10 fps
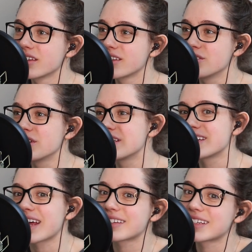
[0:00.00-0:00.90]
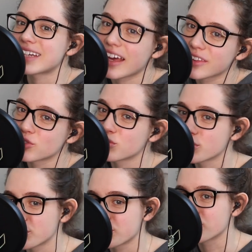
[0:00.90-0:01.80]
you need to not deny the
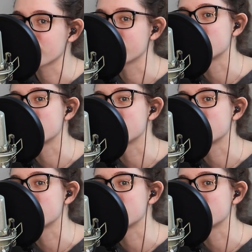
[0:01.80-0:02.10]
truth or the